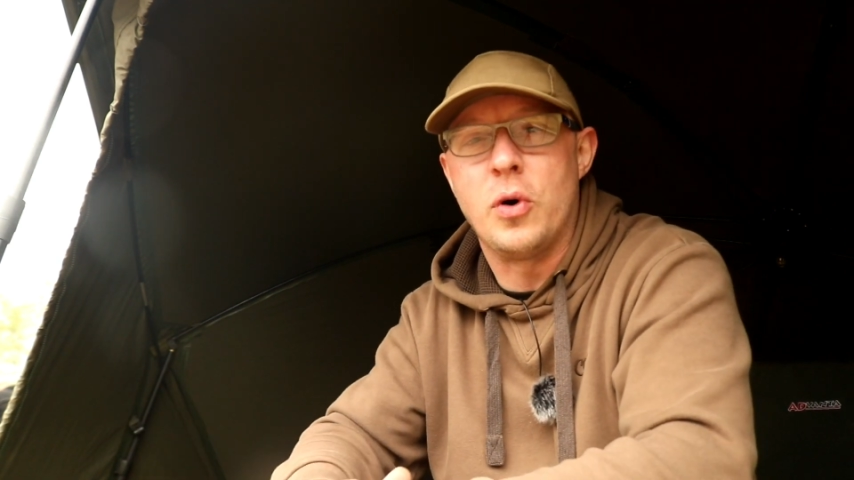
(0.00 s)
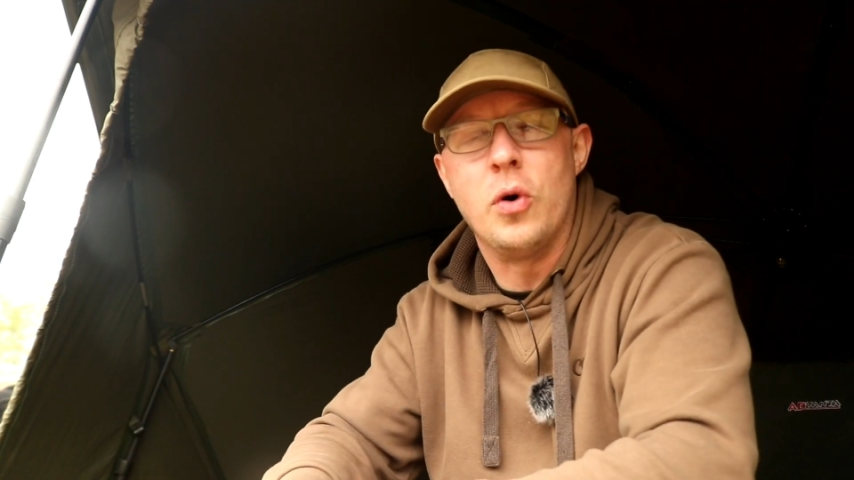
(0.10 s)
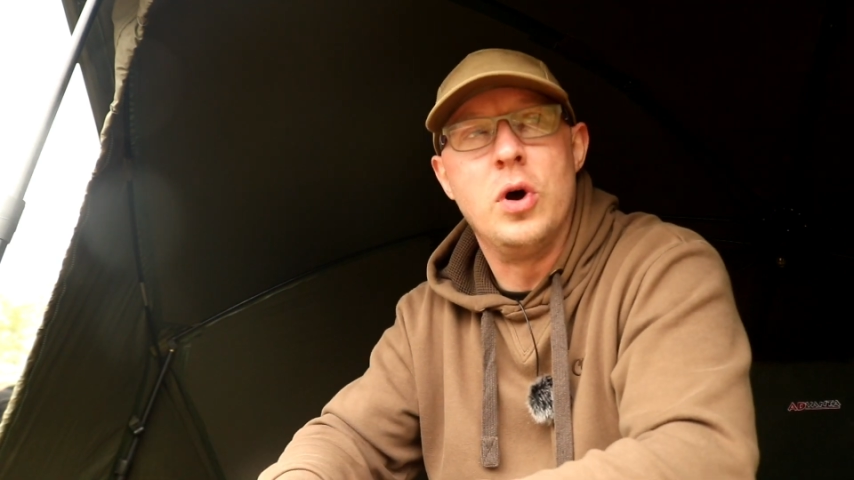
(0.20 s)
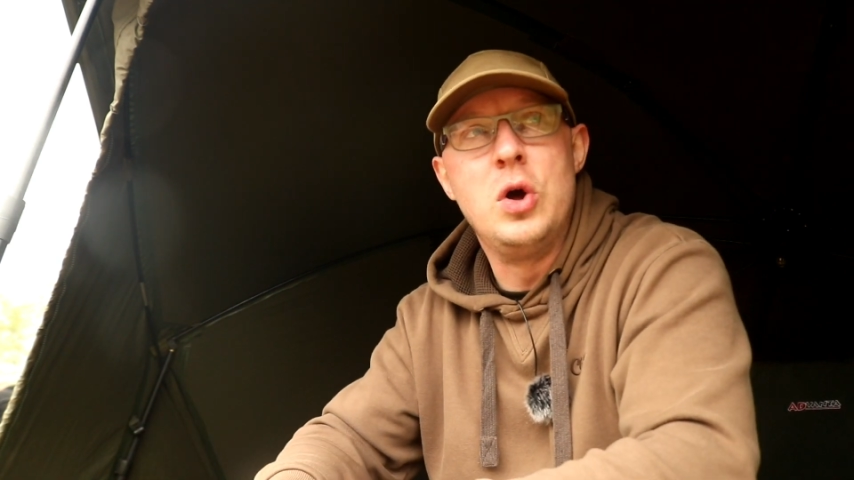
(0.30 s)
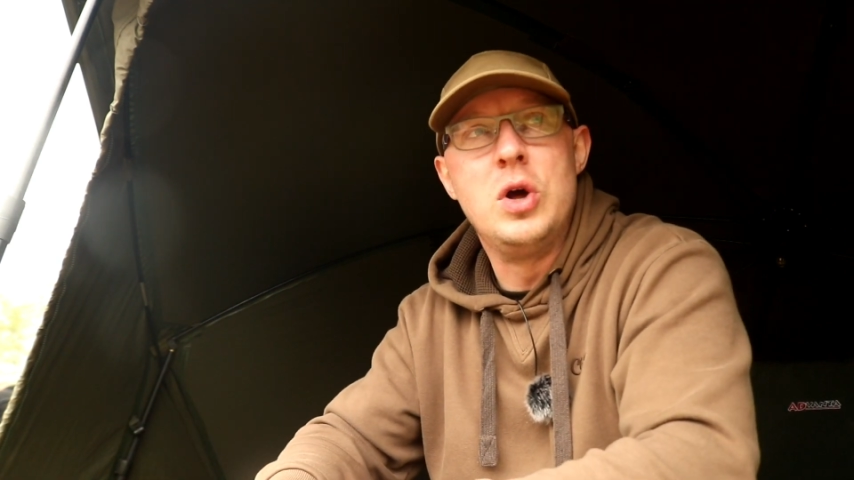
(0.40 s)

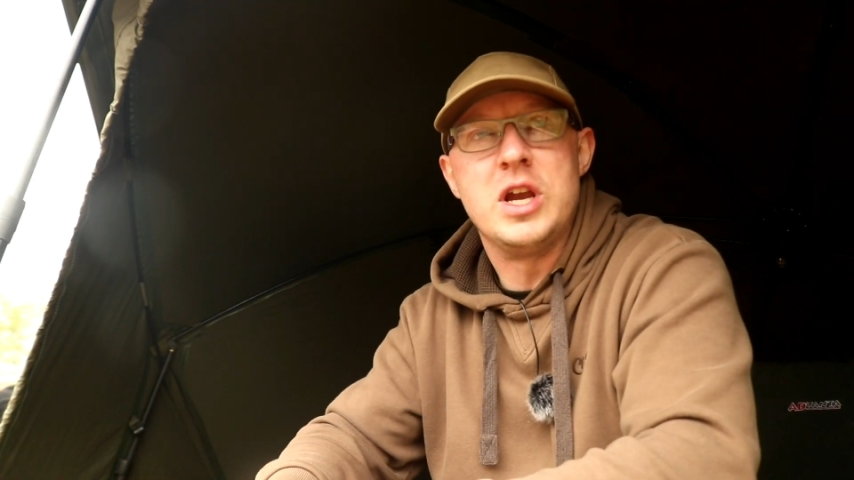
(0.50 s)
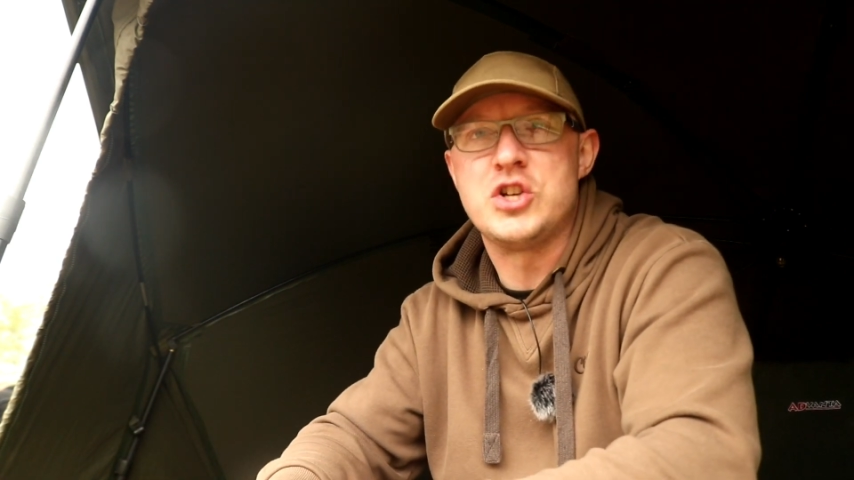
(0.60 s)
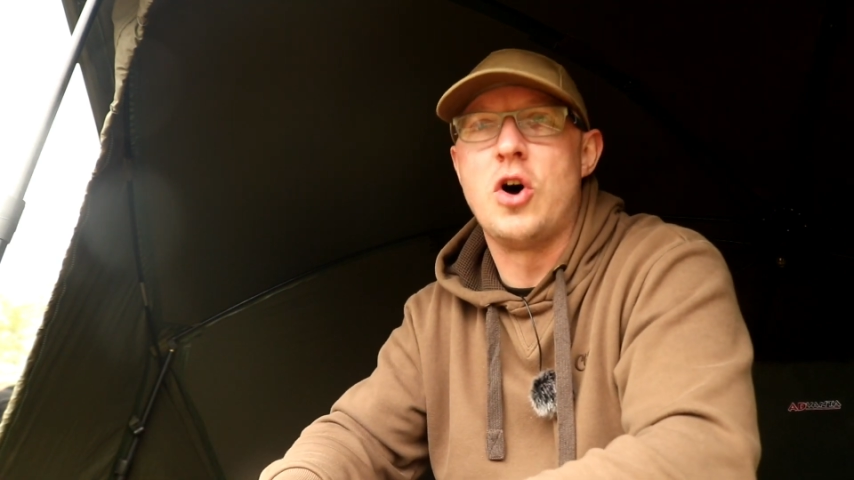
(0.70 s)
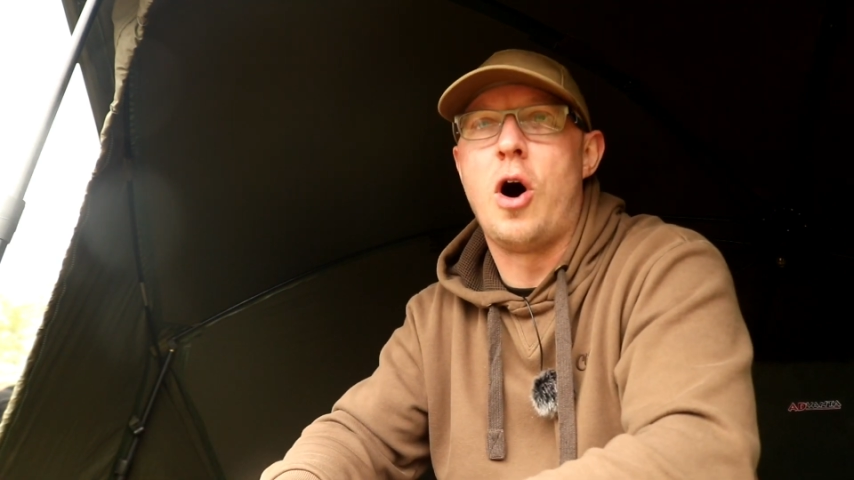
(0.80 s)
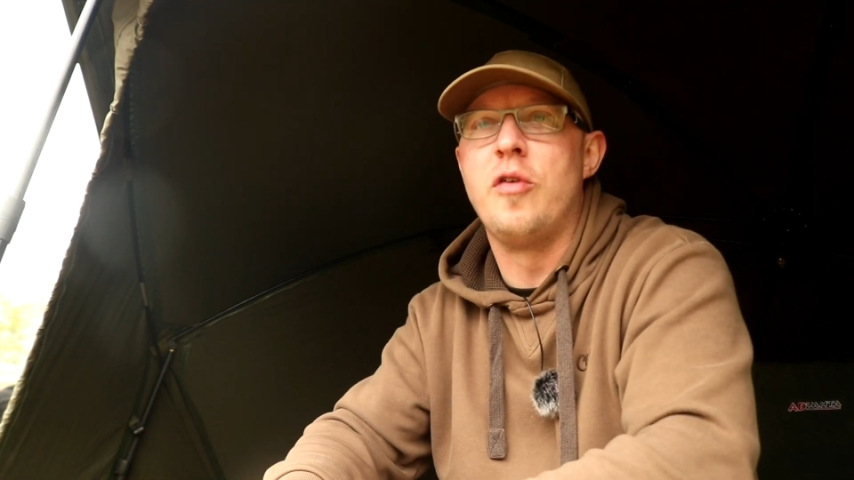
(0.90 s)
but
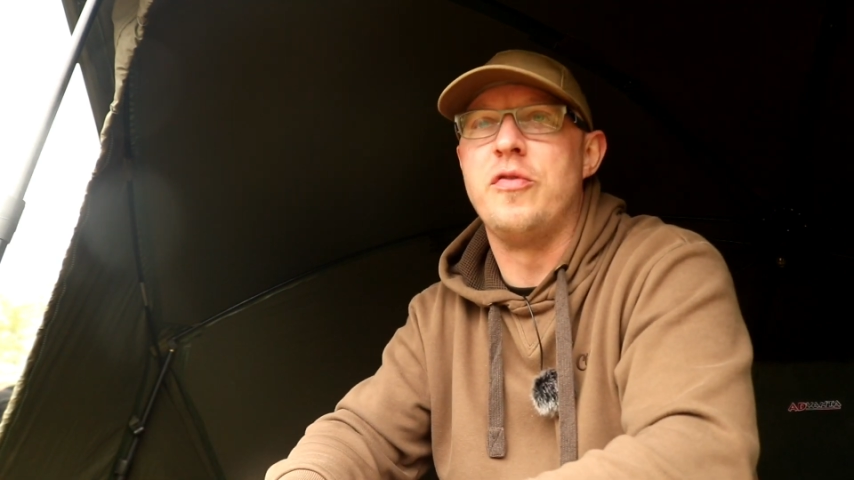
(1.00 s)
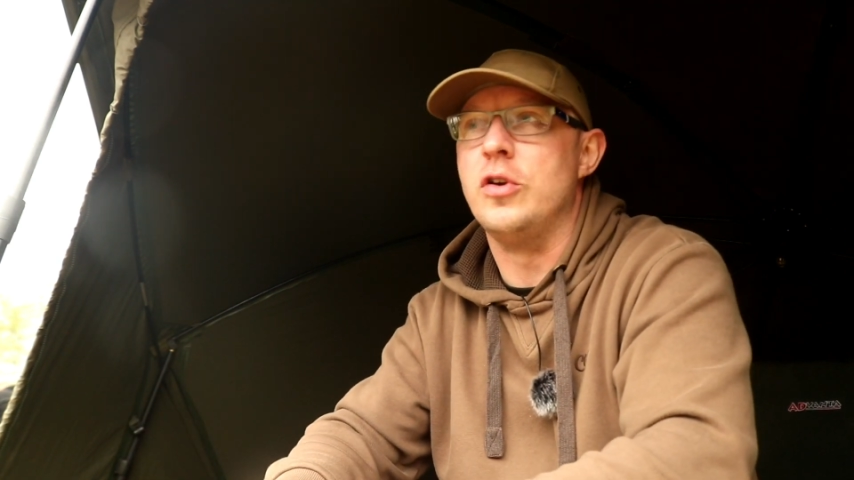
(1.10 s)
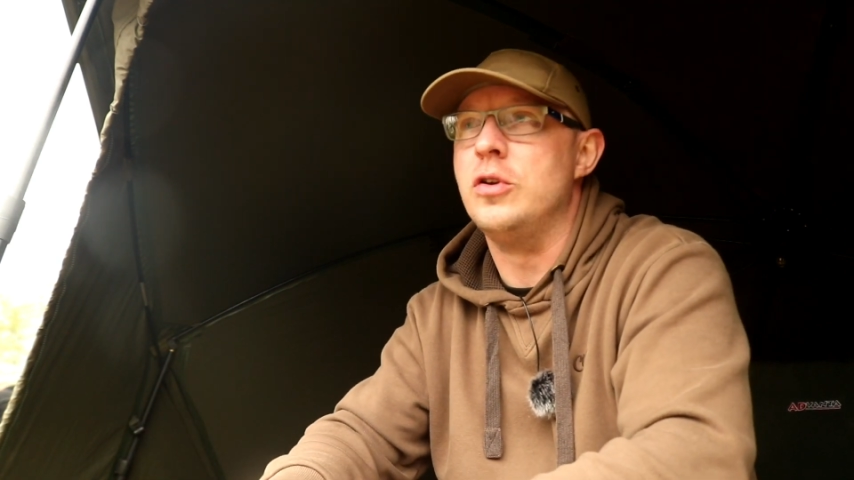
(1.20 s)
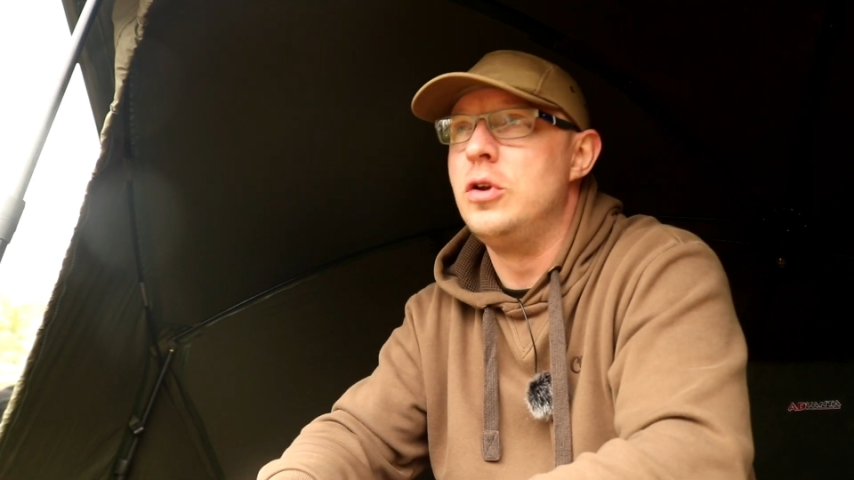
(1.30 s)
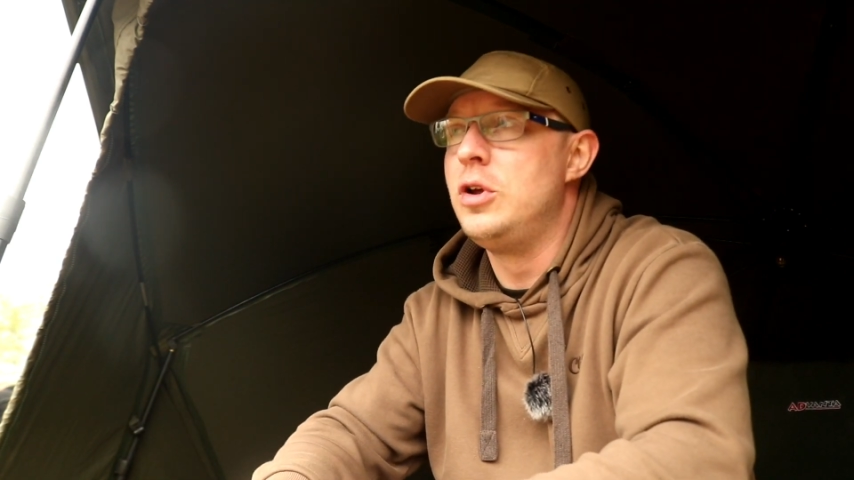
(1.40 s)
it's not often